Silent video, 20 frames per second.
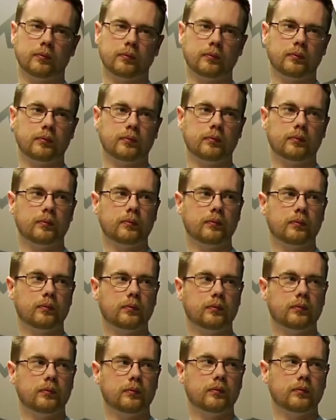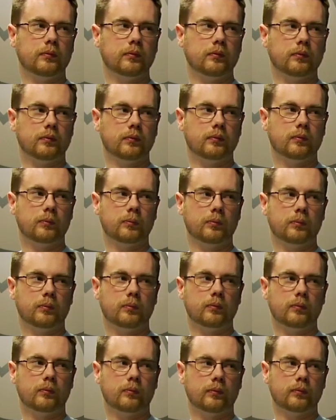
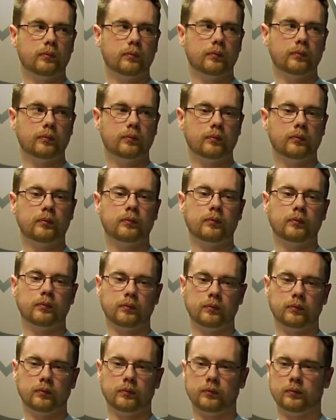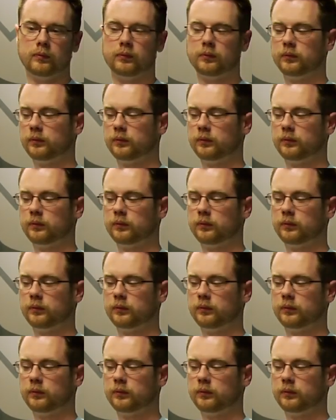(not speaking)